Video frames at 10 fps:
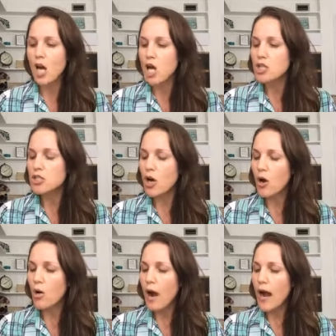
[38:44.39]

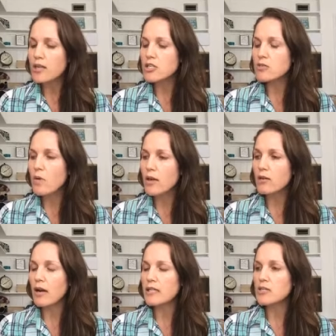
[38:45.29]
So I just want you
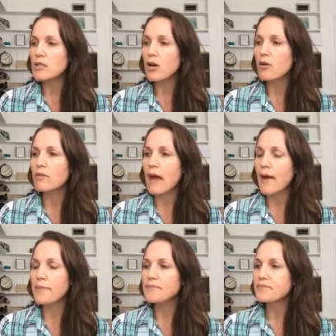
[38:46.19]
guys to know that